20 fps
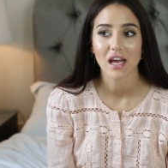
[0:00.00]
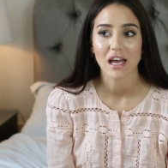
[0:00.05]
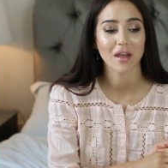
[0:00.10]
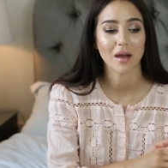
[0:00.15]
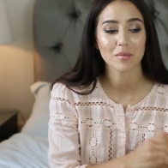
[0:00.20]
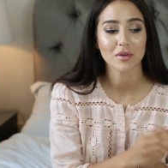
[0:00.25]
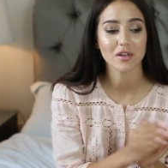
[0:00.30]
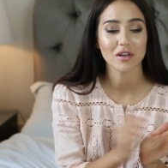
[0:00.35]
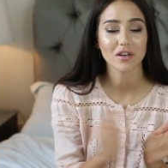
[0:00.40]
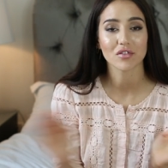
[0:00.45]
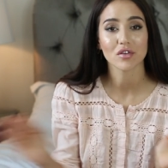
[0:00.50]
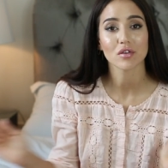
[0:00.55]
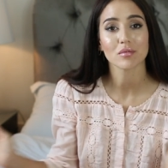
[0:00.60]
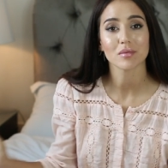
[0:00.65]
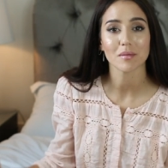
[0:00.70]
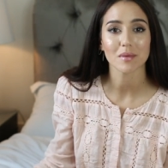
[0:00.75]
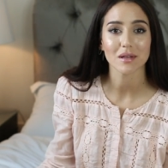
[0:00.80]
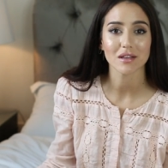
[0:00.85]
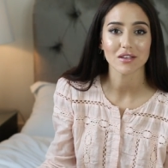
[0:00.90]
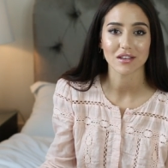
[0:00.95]
I'm gonna group
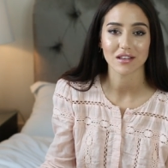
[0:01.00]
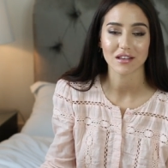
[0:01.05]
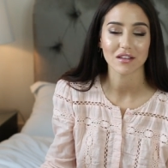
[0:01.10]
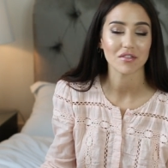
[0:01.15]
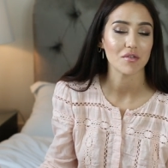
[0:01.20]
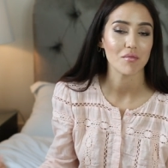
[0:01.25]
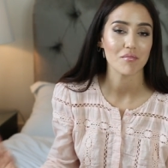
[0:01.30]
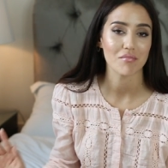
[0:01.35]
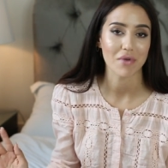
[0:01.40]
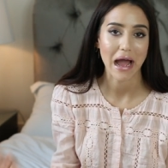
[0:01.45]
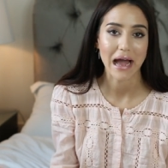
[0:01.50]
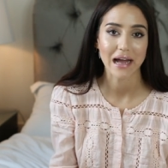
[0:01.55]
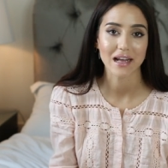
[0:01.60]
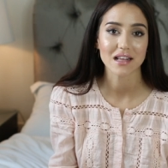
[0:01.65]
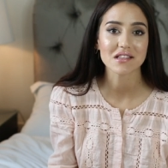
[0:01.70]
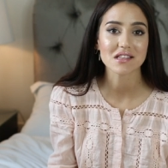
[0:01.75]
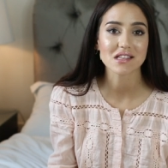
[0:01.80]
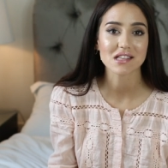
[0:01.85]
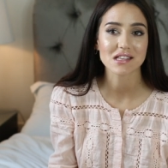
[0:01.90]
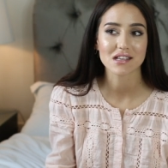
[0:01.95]
them into the different
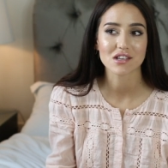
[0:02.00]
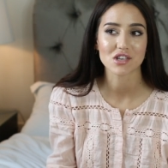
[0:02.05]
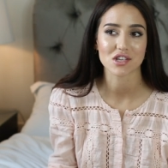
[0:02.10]
brands,